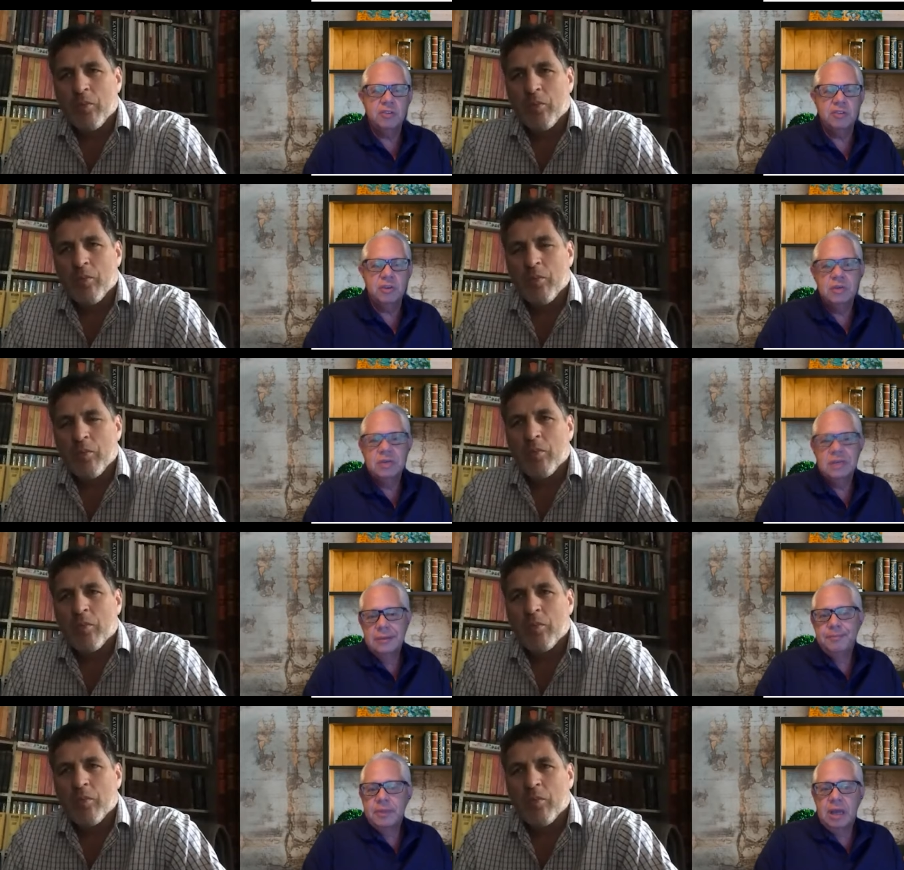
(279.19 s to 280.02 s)
Speaker 1: So
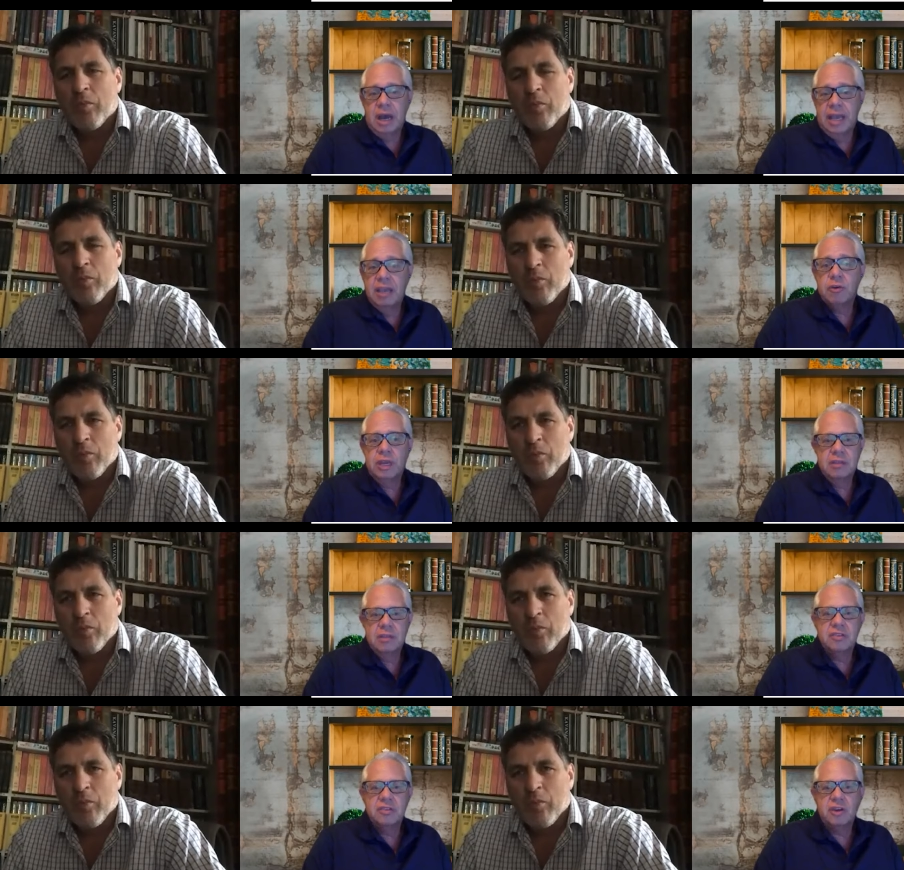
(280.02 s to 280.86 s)
I agree,
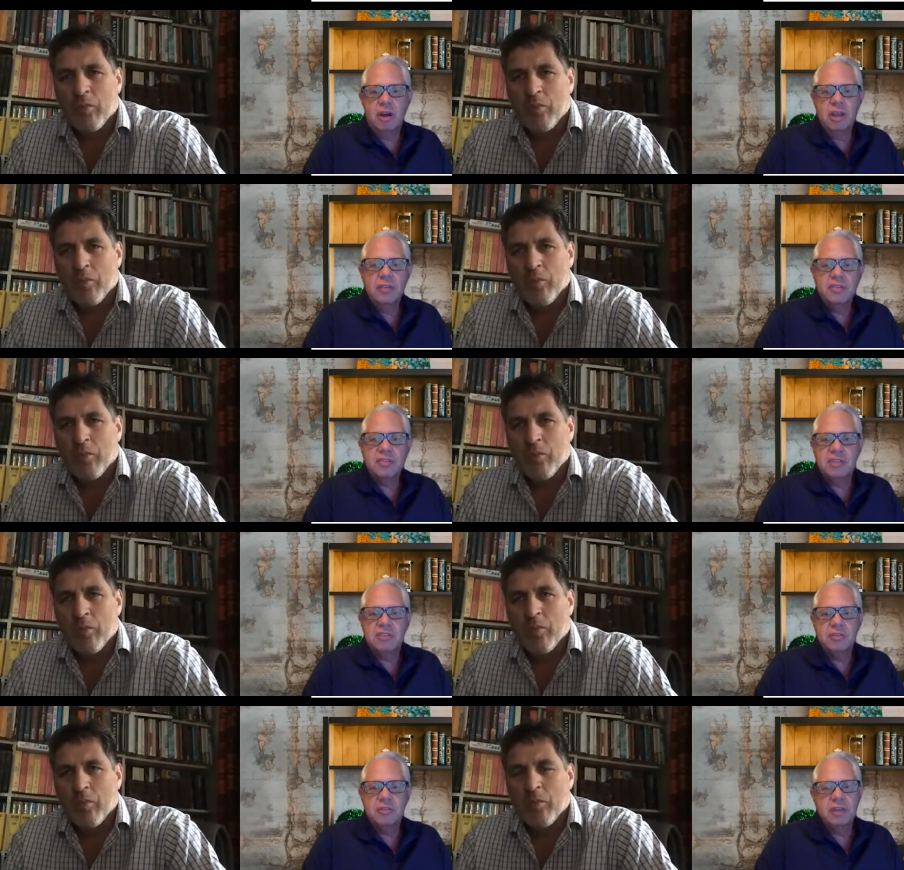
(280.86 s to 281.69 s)
this is all in the
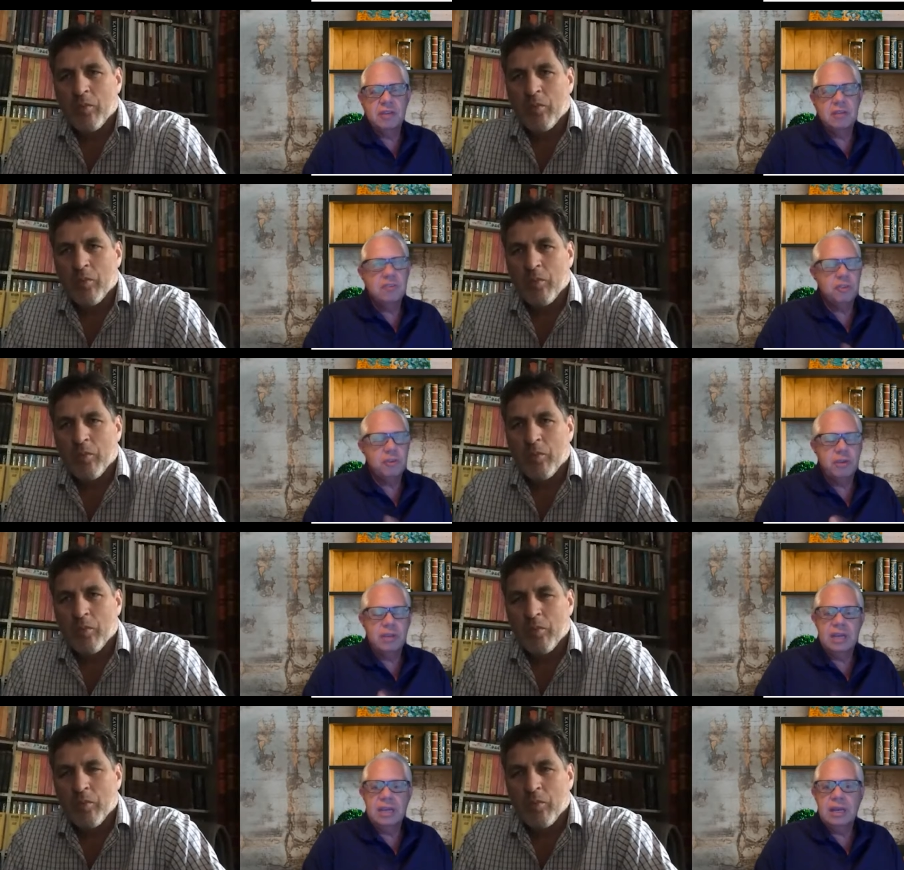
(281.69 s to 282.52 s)
sense of ensuring
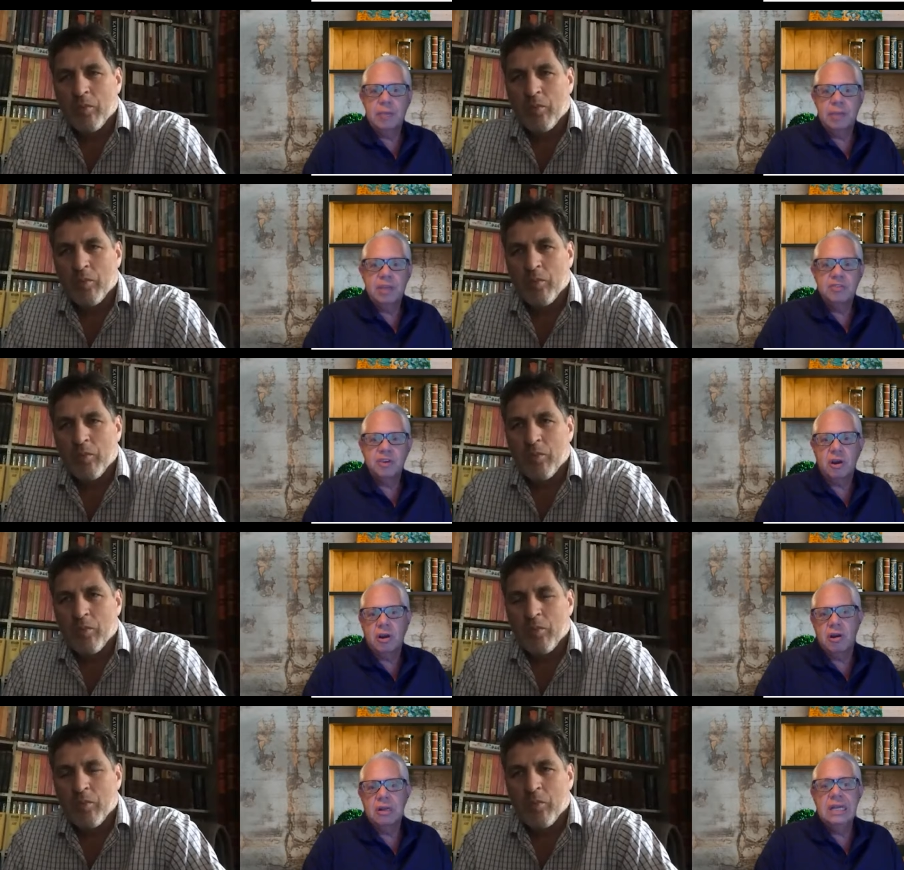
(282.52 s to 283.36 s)
that companies
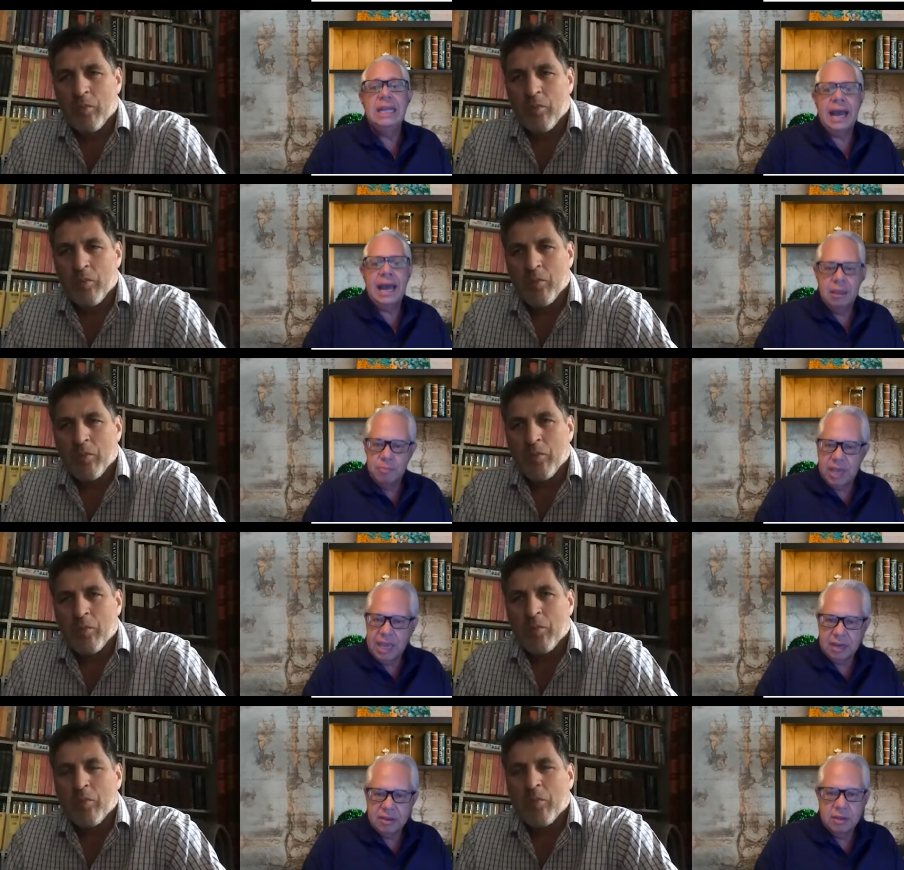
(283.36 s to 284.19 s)
are not
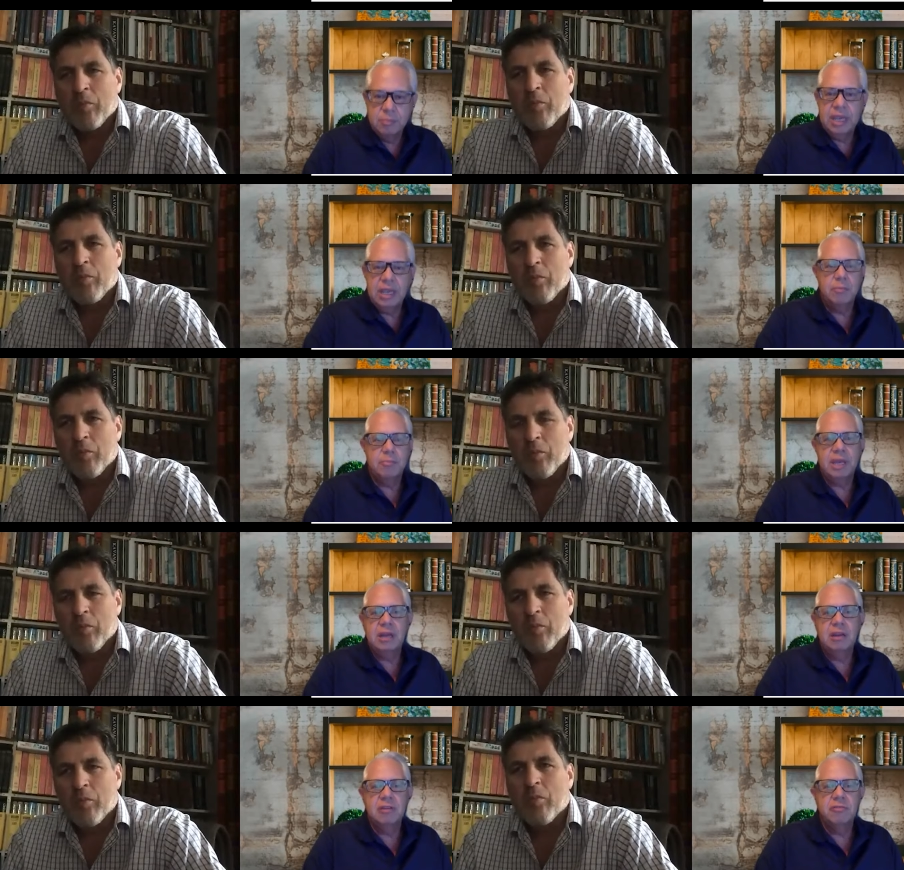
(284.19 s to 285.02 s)
impacted by
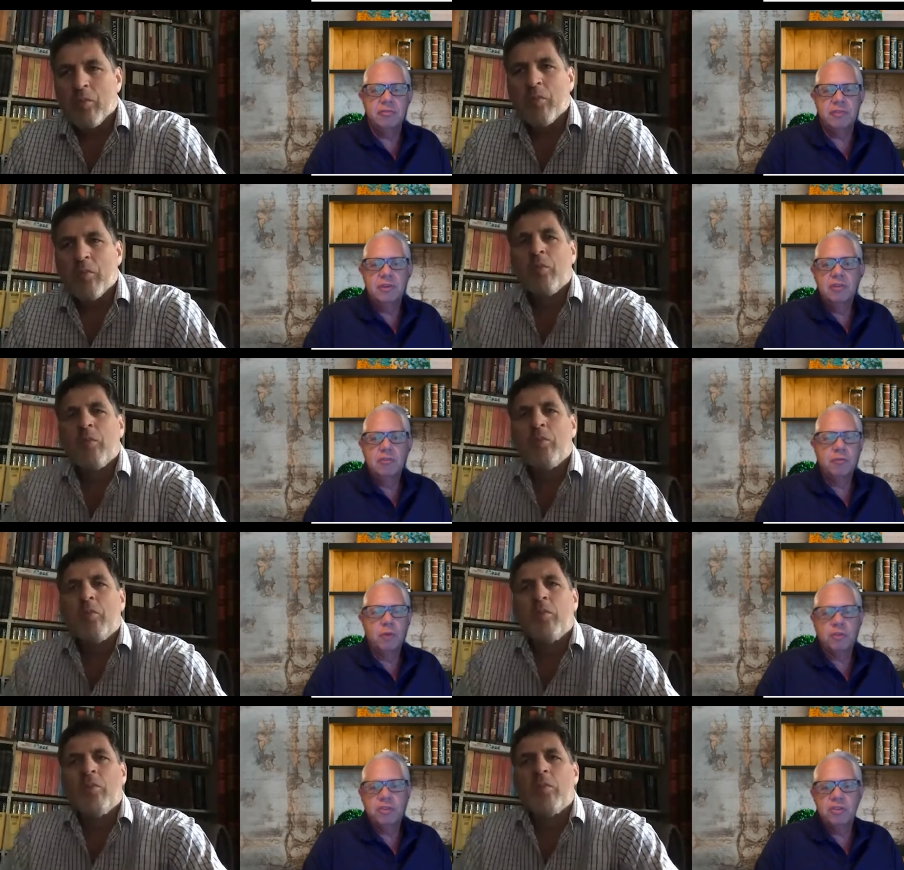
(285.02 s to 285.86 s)
competitive
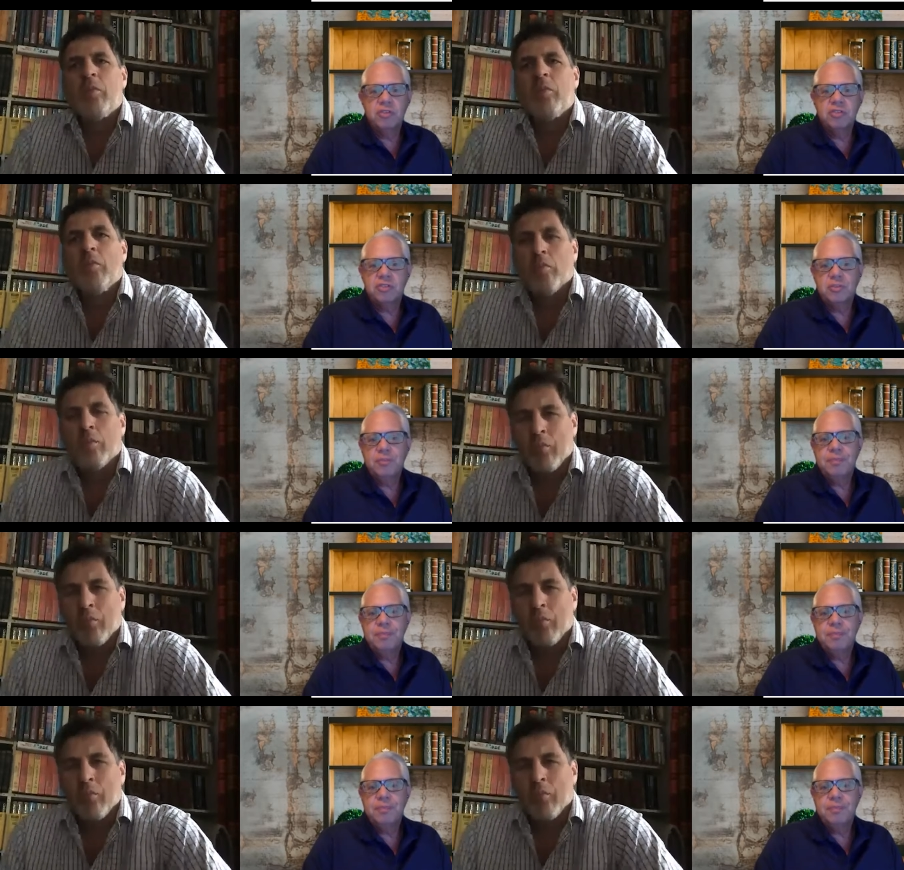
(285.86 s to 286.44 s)
forces